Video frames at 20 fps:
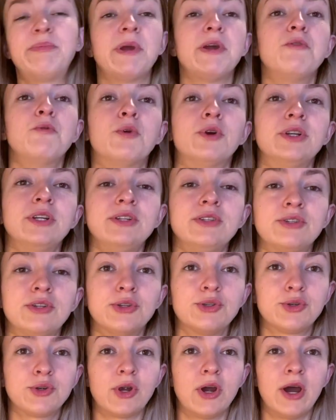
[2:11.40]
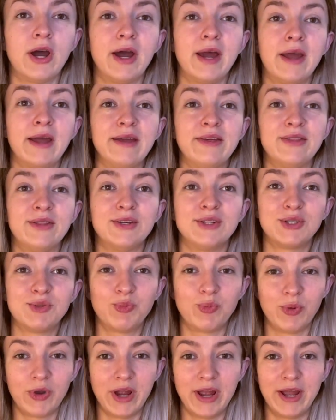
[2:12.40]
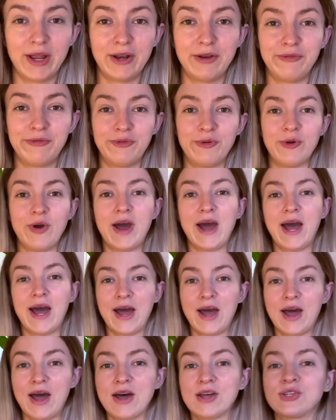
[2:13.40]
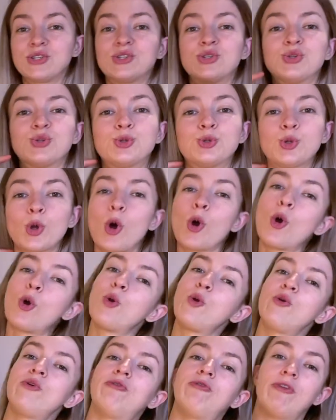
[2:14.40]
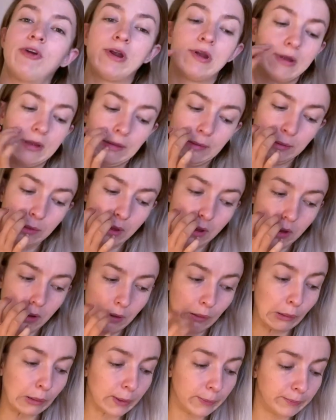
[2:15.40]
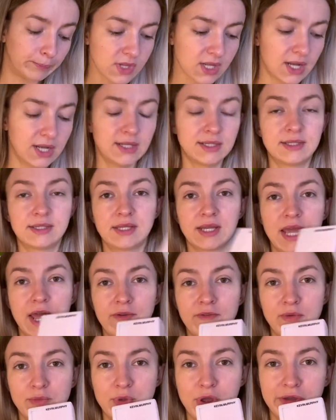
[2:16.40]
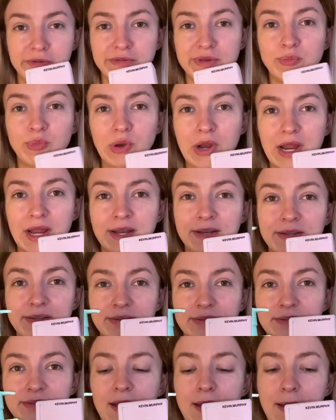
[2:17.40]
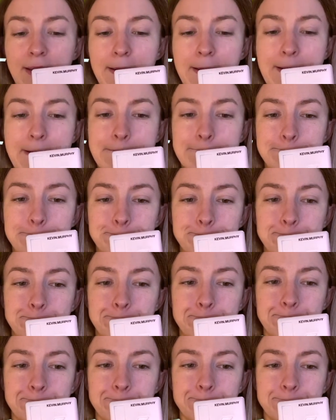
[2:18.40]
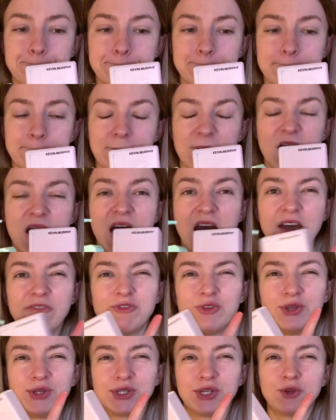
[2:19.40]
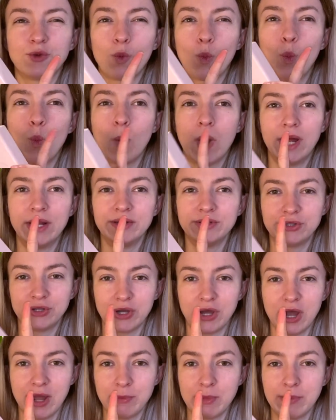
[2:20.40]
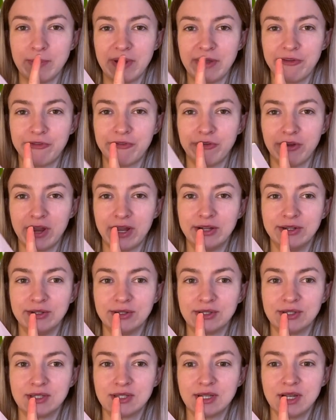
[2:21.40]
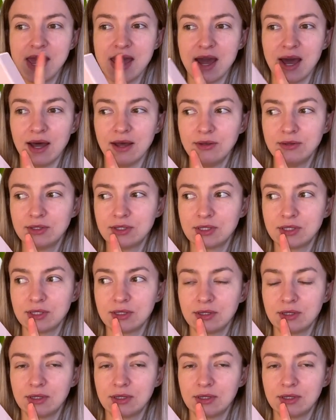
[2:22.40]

been wanting to try this brand for so freaking long. It's the Kevin Murphy brand. I have used it one time at my friend's house.